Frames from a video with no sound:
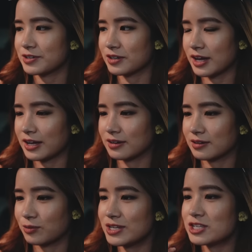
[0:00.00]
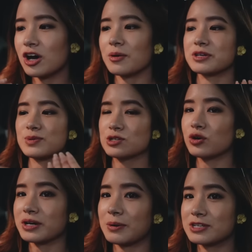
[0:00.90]
So like, we stopped because we saw
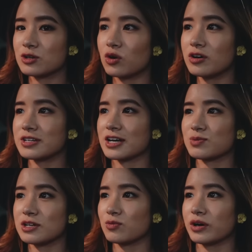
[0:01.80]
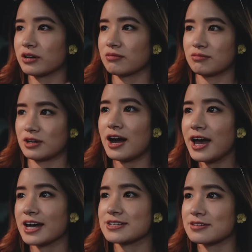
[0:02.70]
them coming towards us. We didn't want a car
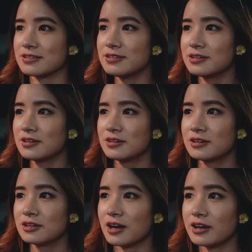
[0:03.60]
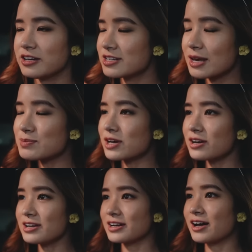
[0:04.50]
accident. And they just kept
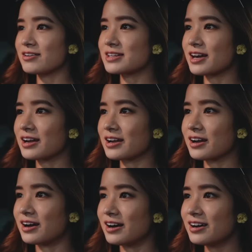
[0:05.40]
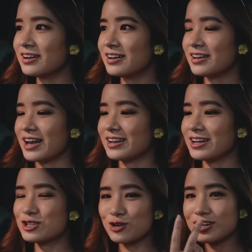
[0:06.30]
turning and I was like, huh? And
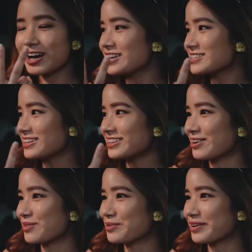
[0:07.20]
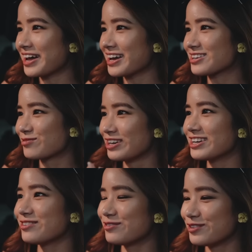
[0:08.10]
like two cars did that. We were like
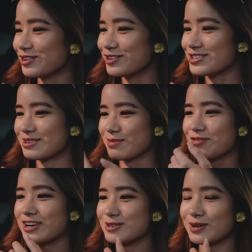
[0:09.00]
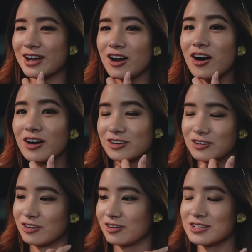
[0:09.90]
really confused. And my friends were like, oh,
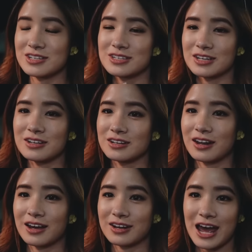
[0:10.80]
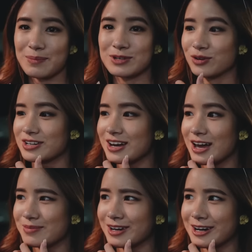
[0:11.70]
you know, this is Sydney. Like it happens all the
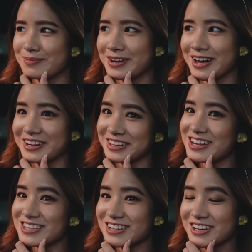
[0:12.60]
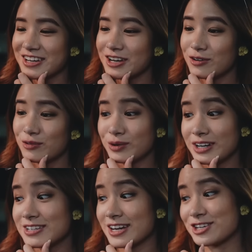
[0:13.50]
time. And I'm like, that's
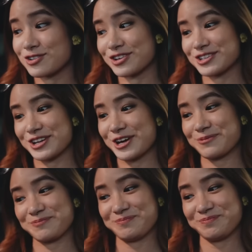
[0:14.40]
really dangerous. Like,